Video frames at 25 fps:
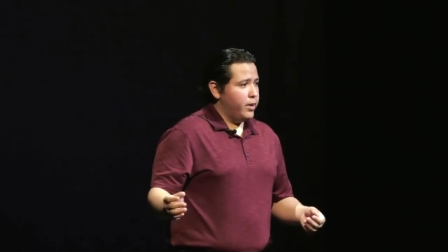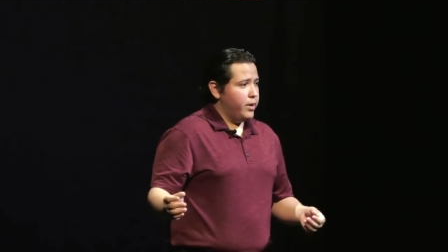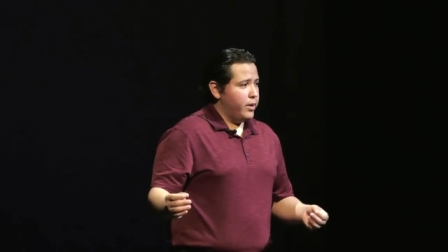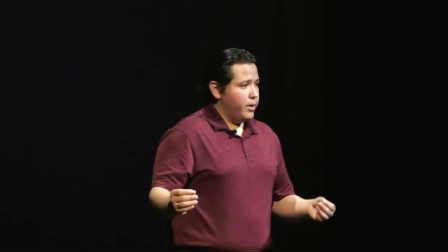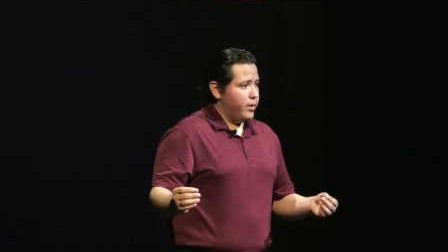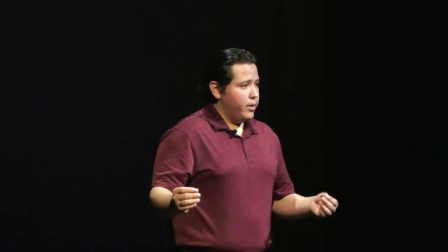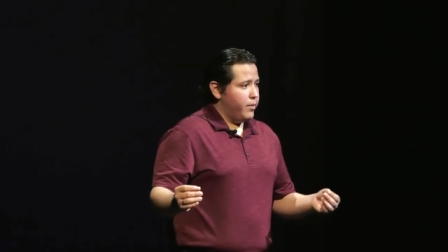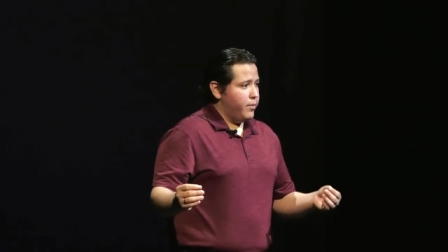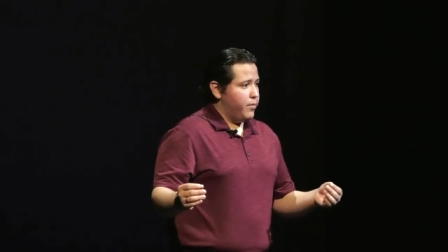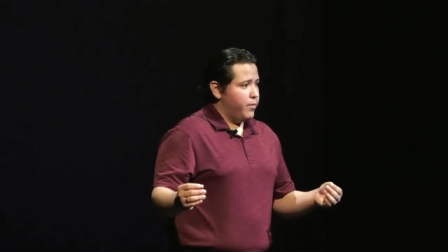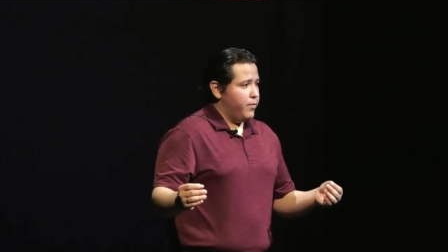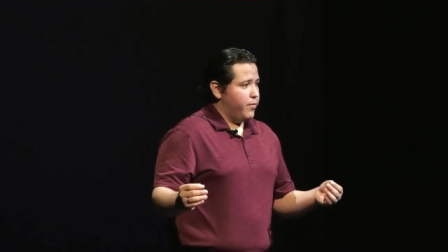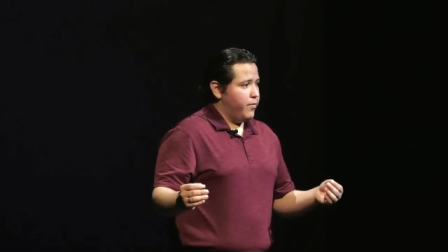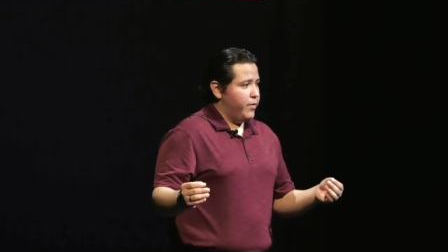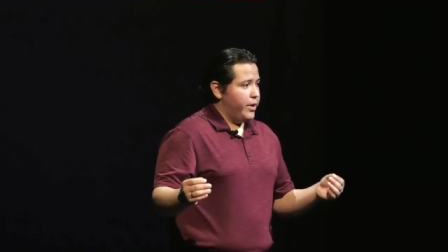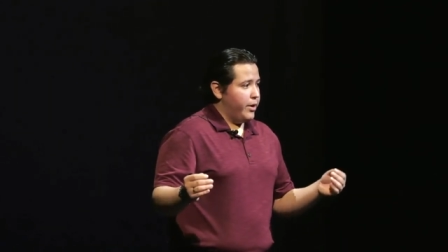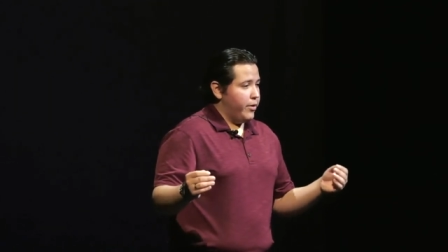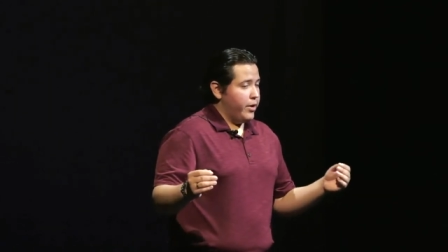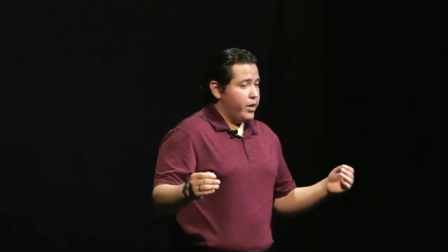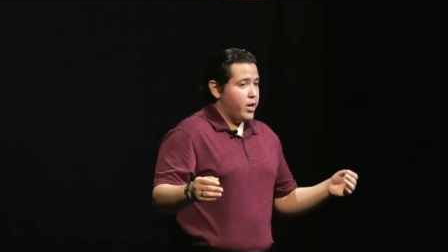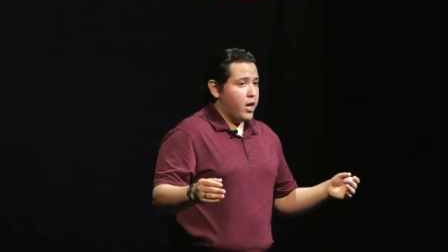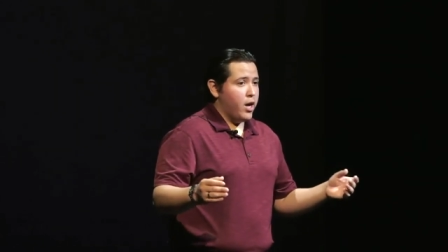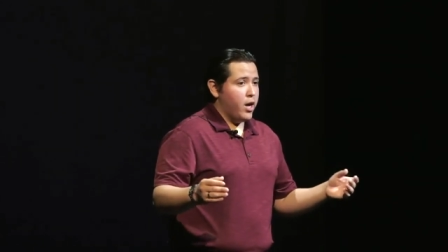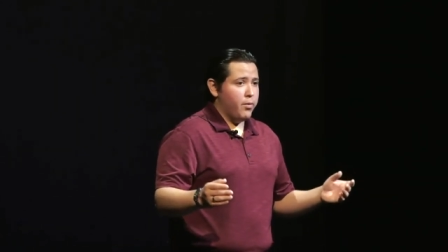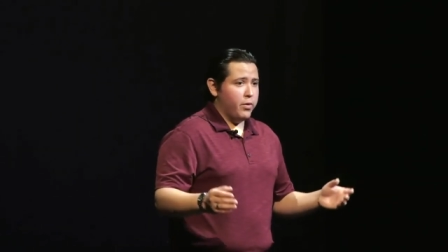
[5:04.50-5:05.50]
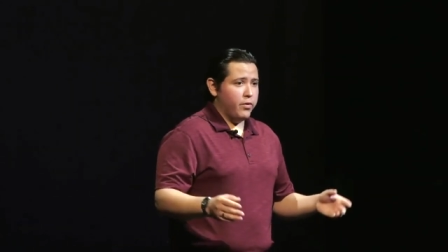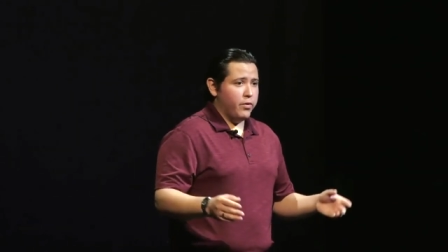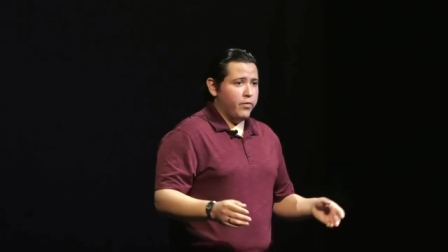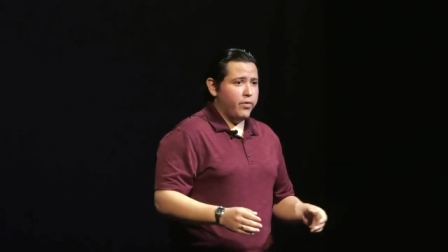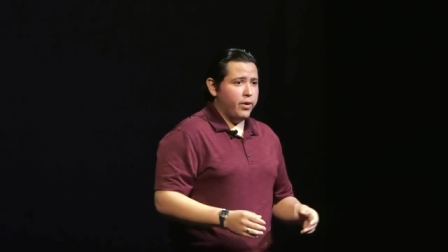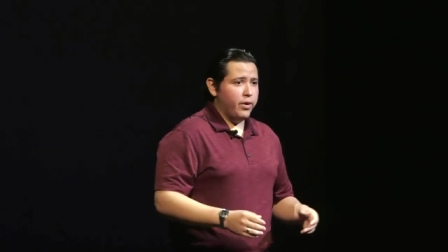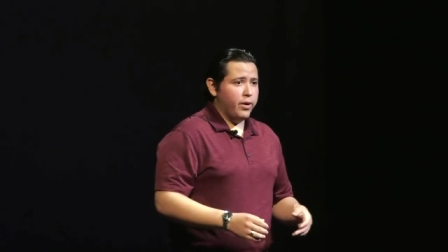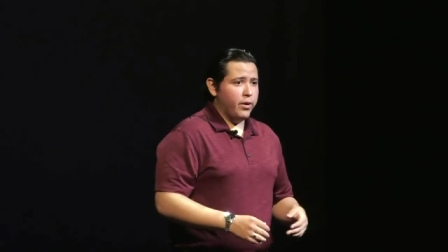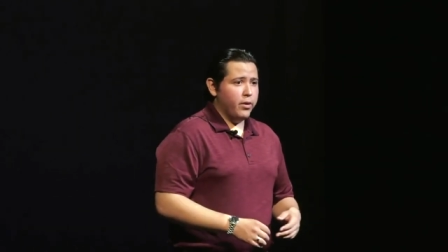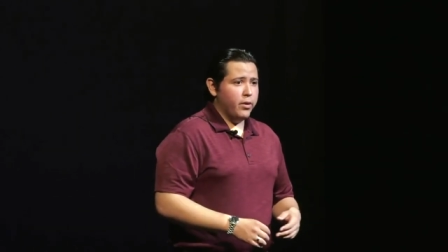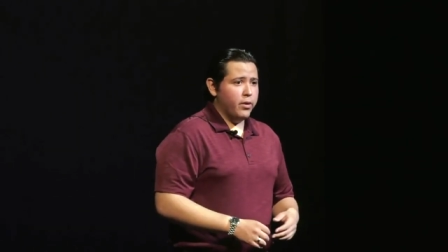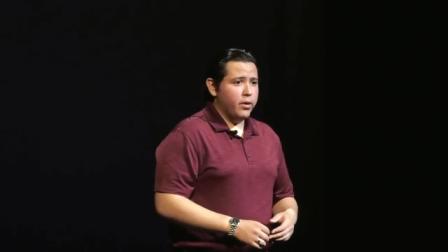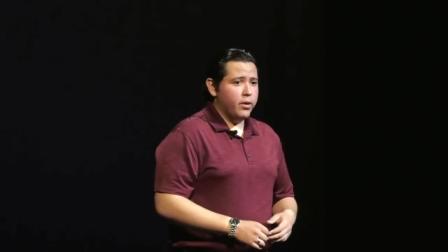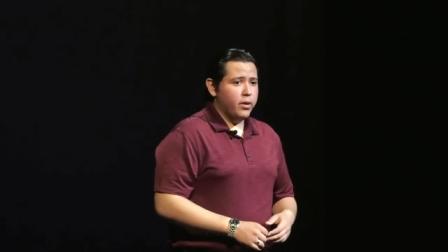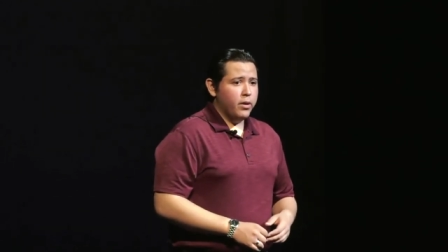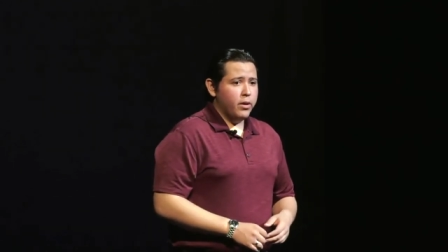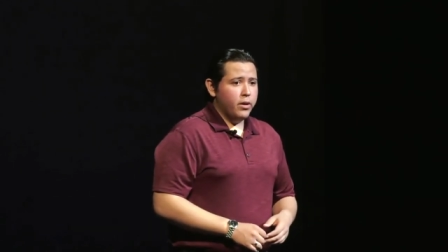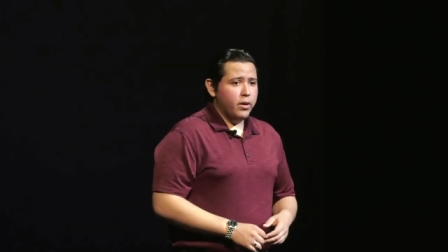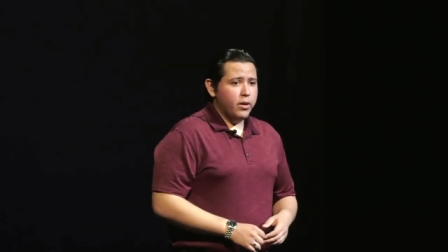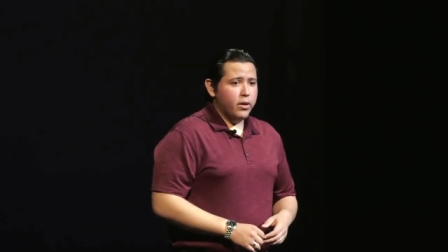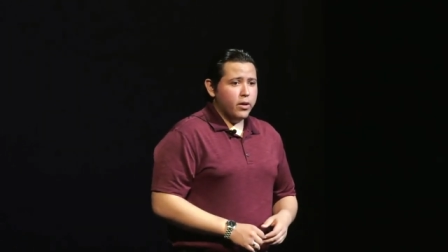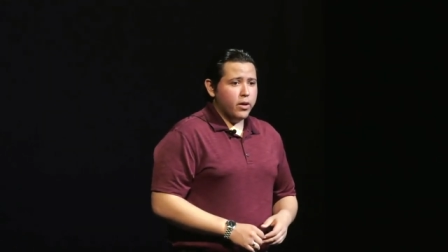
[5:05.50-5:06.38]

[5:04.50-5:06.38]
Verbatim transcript: a very common fear